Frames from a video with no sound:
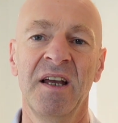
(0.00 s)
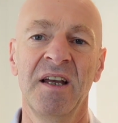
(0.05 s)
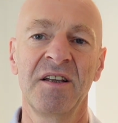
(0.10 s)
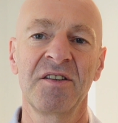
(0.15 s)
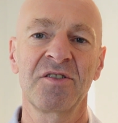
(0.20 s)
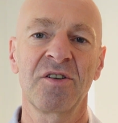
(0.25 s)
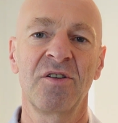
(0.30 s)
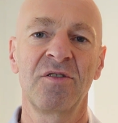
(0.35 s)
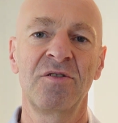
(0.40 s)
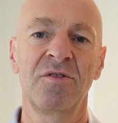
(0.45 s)

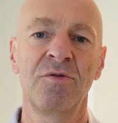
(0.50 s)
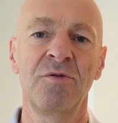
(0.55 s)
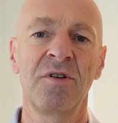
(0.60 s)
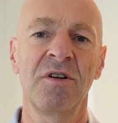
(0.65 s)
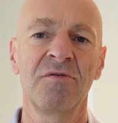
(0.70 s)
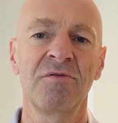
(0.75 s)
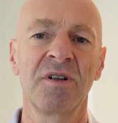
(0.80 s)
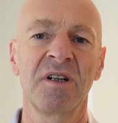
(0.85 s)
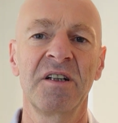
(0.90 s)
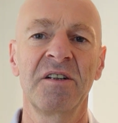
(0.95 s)
So
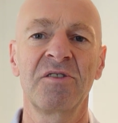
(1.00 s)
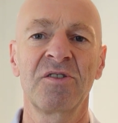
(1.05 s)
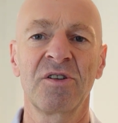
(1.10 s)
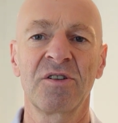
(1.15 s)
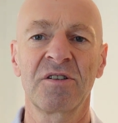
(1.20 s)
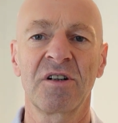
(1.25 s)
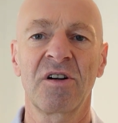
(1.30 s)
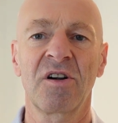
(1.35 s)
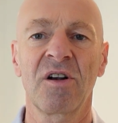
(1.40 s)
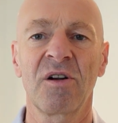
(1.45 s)
Google really
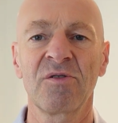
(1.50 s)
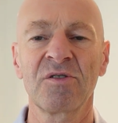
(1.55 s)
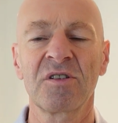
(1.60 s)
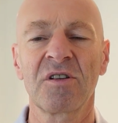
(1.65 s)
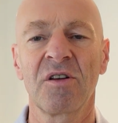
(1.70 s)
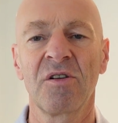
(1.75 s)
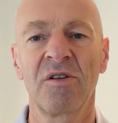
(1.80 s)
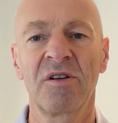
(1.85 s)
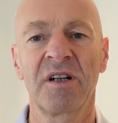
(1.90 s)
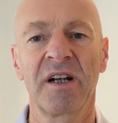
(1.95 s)
took a
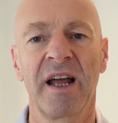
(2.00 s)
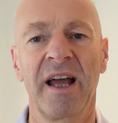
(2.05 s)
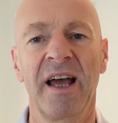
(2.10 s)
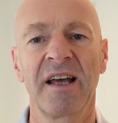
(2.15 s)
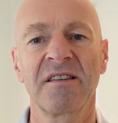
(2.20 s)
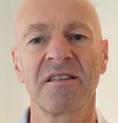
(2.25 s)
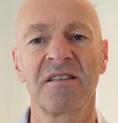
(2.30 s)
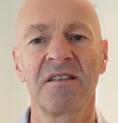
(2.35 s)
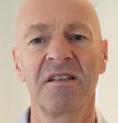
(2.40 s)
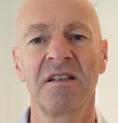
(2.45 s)
close look
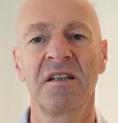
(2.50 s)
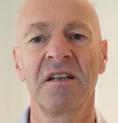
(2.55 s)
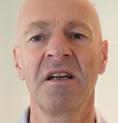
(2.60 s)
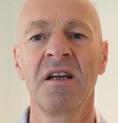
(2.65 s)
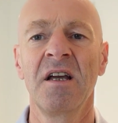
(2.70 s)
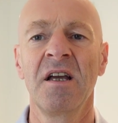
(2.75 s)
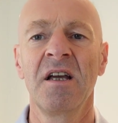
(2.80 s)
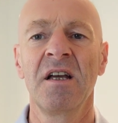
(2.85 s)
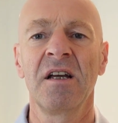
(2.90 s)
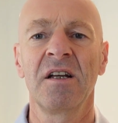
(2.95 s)
at the
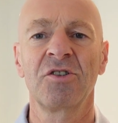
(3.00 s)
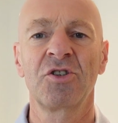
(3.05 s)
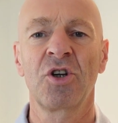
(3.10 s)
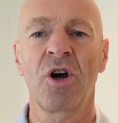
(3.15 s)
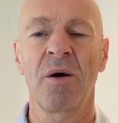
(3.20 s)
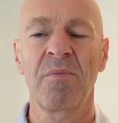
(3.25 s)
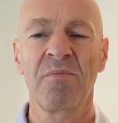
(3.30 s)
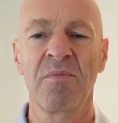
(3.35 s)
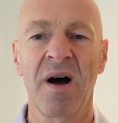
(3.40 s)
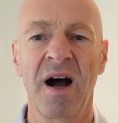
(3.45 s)

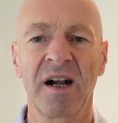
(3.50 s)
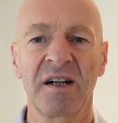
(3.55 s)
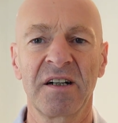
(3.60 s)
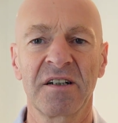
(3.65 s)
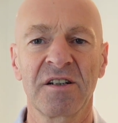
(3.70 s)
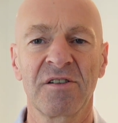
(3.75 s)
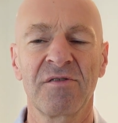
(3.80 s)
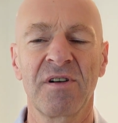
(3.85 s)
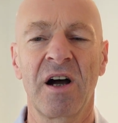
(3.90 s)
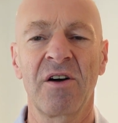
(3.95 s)
job
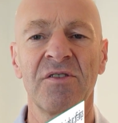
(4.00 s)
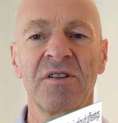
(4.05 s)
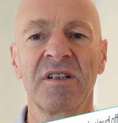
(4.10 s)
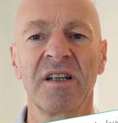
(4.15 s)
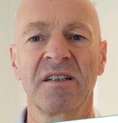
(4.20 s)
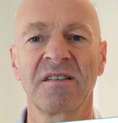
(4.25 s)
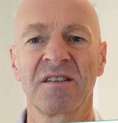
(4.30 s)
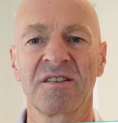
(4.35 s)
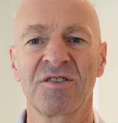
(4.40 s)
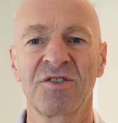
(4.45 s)
market around it,
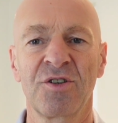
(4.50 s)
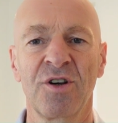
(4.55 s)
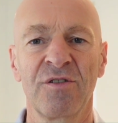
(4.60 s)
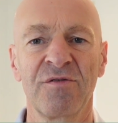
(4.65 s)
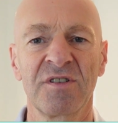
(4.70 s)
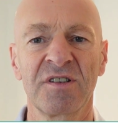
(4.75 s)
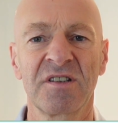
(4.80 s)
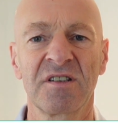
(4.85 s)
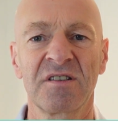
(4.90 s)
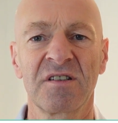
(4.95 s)
at the
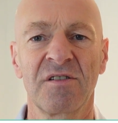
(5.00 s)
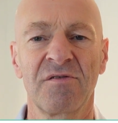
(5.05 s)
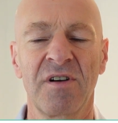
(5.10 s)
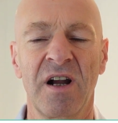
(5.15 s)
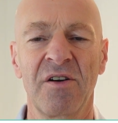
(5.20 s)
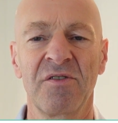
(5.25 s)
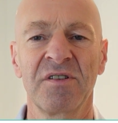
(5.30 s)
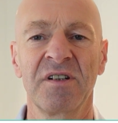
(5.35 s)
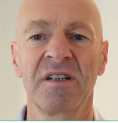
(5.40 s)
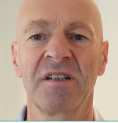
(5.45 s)
services
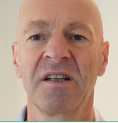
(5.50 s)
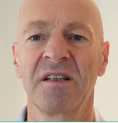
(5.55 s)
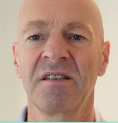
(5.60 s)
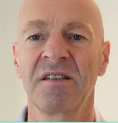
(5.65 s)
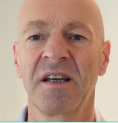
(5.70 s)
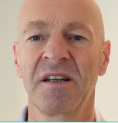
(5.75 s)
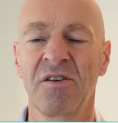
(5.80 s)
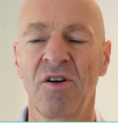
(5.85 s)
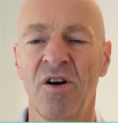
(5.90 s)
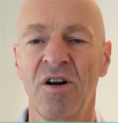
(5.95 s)
around it,
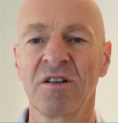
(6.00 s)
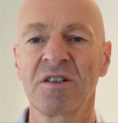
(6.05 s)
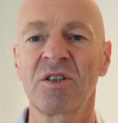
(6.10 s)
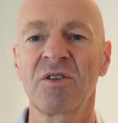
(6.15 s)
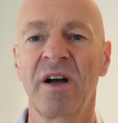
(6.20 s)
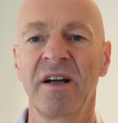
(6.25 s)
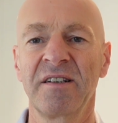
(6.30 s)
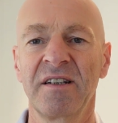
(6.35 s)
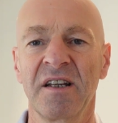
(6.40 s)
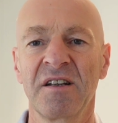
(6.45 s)
and then
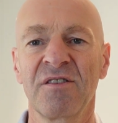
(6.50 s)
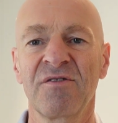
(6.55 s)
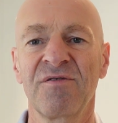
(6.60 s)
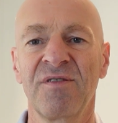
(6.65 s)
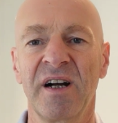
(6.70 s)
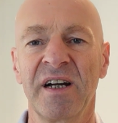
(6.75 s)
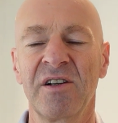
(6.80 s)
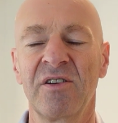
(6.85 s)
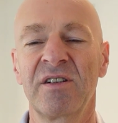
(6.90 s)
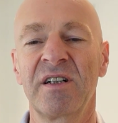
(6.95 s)
also
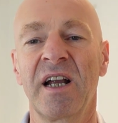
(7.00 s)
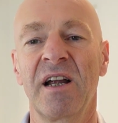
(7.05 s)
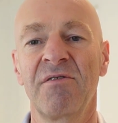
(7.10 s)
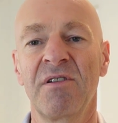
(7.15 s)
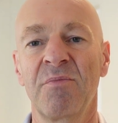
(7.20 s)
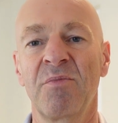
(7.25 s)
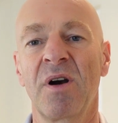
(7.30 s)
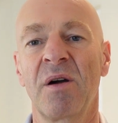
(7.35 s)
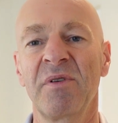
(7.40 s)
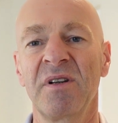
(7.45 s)
identified, okay,
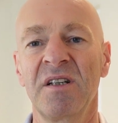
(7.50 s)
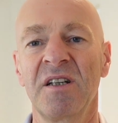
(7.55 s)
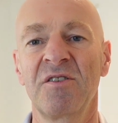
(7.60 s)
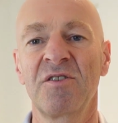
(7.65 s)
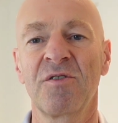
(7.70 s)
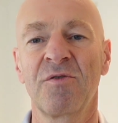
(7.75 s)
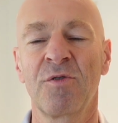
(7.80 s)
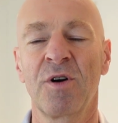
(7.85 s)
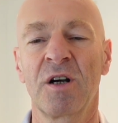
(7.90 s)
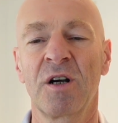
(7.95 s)
we probably need
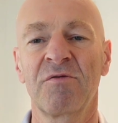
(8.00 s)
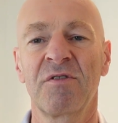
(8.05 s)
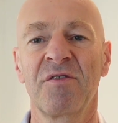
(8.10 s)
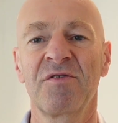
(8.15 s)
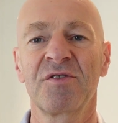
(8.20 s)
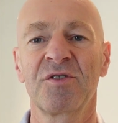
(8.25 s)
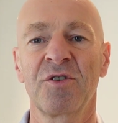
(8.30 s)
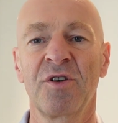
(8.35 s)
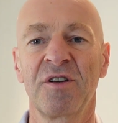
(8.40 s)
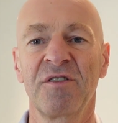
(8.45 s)
to work with
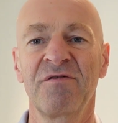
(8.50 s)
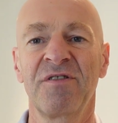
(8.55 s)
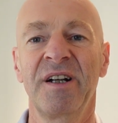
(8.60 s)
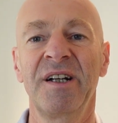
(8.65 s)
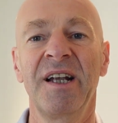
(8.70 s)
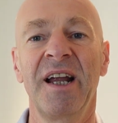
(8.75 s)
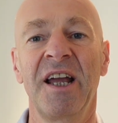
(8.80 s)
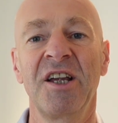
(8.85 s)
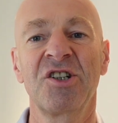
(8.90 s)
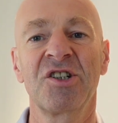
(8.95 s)

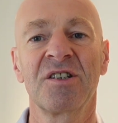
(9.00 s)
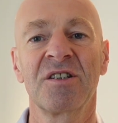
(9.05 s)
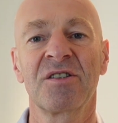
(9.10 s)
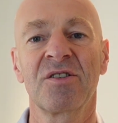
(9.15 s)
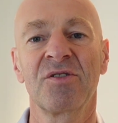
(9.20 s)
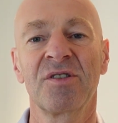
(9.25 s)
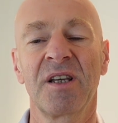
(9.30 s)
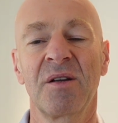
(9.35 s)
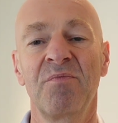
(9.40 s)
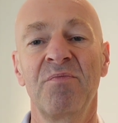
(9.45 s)
certification
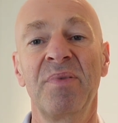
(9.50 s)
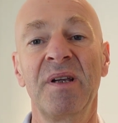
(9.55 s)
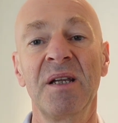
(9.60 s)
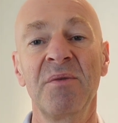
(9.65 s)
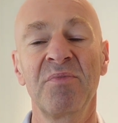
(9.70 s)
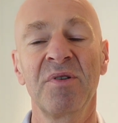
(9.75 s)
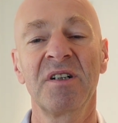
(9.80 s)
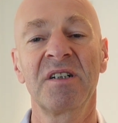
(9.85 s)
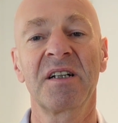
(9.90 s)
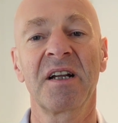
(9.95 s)
so that
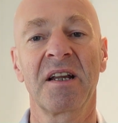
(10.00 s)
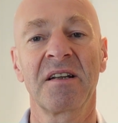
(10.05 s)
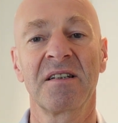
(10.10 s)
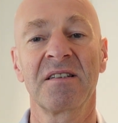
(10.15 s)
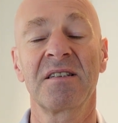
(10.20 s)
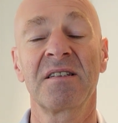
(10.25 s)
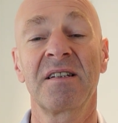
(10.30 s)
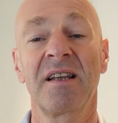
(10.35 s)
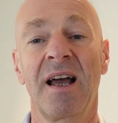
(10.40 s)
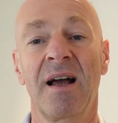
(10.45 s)
people can
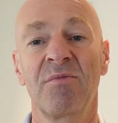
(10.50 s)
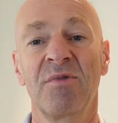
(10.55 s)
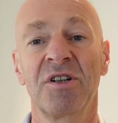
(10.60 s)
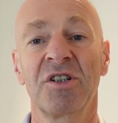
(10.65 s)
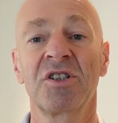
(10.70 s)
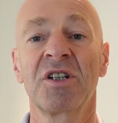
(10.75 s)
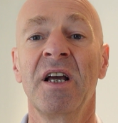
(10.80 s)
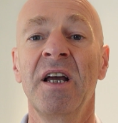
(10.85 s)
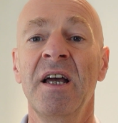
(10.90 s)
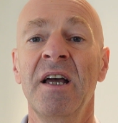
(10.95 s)

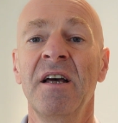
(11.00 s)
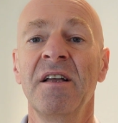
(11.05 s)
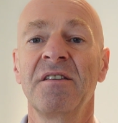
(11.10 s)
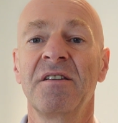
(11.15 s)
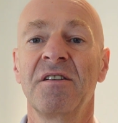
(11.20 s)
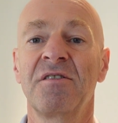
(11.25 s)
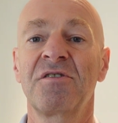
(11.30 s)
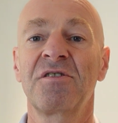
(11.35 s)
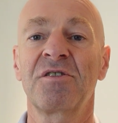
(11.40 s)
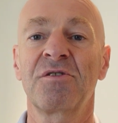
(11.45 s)
establish
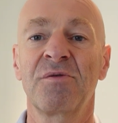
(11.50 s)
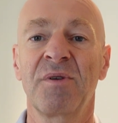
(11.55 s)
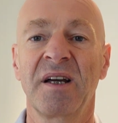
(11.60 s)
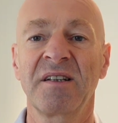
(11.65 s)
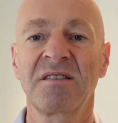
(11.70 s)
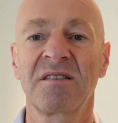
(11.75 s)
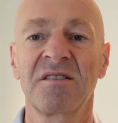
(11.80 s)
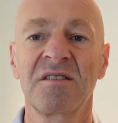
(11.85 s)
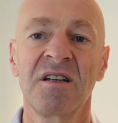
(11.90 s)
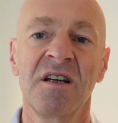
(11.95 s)
the
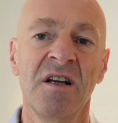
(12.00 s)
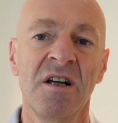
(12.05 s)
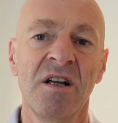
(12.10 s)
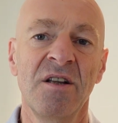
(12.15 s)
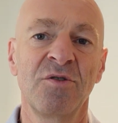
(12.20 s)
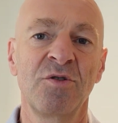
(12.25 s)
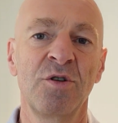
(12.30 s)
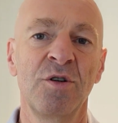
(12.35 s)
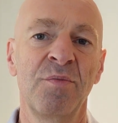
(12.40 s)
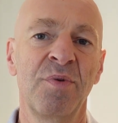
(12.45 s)
trust
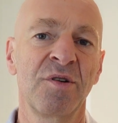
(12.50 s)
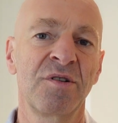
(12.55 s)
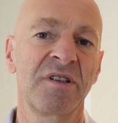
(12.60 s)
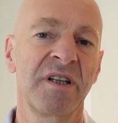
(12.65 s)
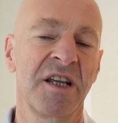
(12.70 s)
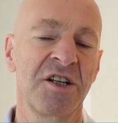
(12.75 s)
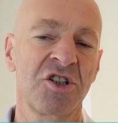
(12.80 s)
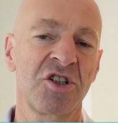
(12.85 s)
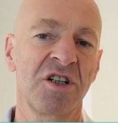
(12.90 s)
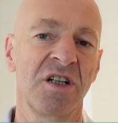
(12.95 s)
to
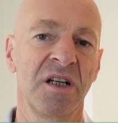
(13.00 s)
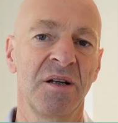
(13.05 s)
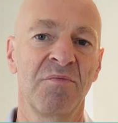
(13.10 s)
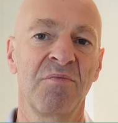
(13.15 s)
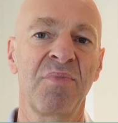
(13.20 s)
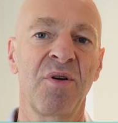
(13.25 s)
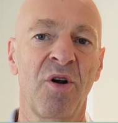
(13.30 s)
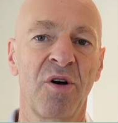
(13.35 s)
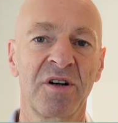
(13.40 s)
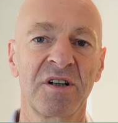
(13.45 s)
potential
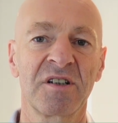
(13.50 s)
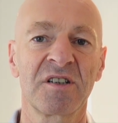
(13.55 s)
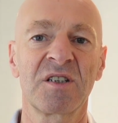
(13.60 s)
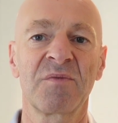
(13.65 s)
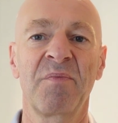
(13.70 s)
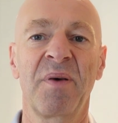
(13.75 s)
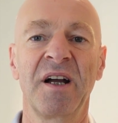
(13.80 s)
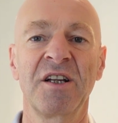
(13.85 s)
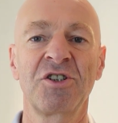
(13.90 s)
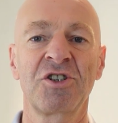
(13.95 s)
employers
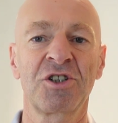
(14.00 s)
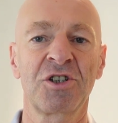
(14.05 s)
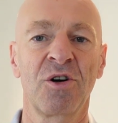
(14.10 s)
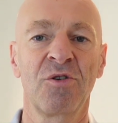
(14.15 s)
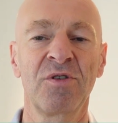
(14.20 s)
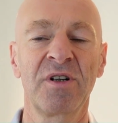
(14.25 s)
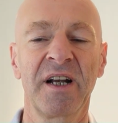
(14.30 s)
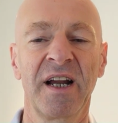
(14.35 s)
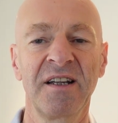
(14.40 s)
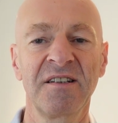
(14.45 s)
by
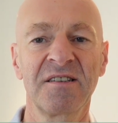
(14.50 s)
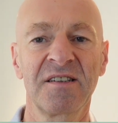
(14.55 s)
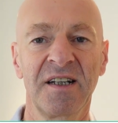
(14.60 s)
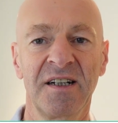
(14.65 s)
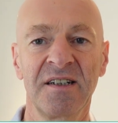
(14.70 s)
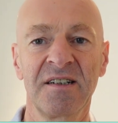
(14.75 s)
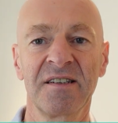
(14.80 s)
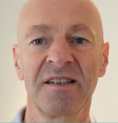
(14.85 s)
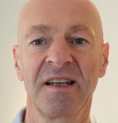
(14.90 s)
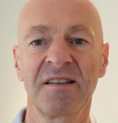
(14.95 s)

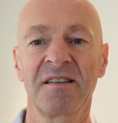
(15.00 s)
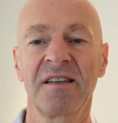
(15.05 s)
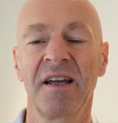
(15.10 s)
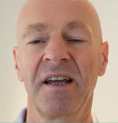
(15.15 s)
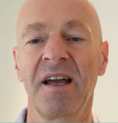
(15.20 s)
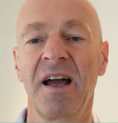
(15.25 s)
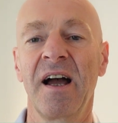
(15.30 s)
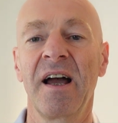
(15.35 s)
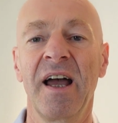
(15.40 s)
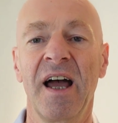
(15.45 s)
showcasing that
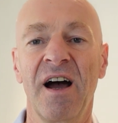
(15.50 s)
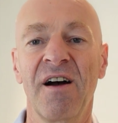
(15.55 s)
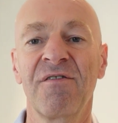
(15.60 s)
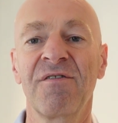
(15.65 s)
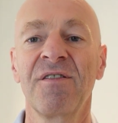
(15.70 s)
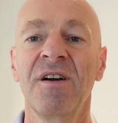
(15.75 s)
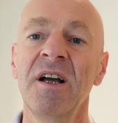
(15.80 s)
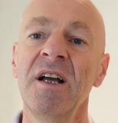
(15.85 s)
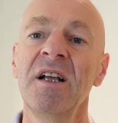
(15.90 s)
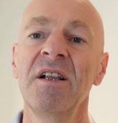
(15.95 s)
they
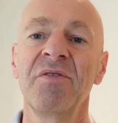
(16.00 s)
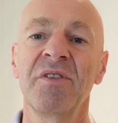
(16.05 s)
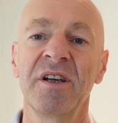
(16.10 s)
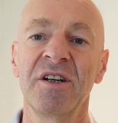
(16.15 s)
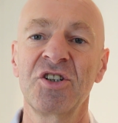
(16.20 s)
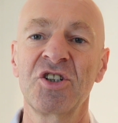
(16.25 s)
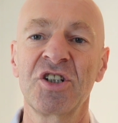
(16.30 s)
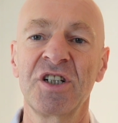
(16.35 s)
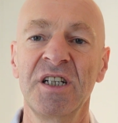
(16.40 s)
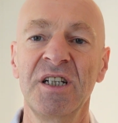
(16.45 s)
have
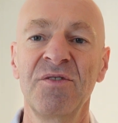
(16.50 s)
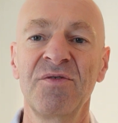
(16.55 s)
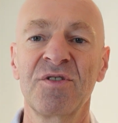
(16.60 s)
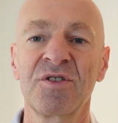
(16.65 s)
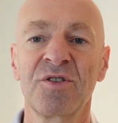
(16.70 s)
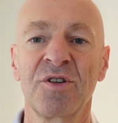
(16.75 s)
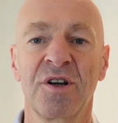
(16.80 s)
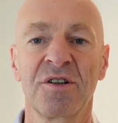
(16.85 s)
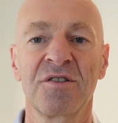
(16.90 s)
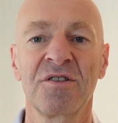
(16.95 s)
achieved
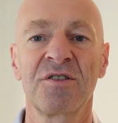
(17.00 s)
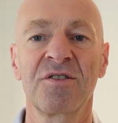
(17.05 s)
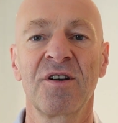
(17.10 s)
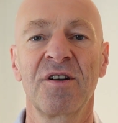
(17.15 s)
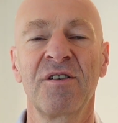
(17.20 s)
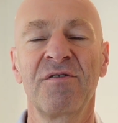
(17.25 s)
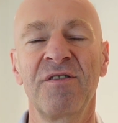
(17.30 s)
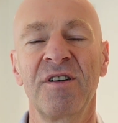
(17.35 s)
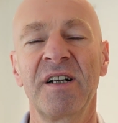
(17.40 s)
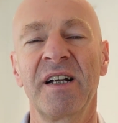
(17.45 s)
certain
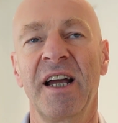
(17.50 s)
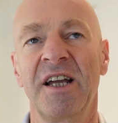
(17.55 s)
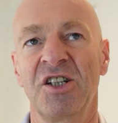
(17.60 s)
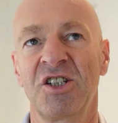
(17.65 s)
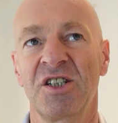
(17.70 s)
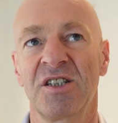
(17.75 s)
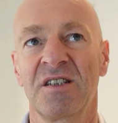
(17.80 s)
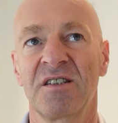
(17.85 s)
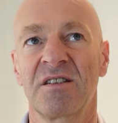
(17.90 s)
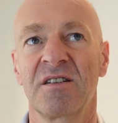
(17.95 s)

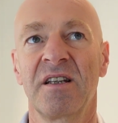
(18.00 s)
certifications.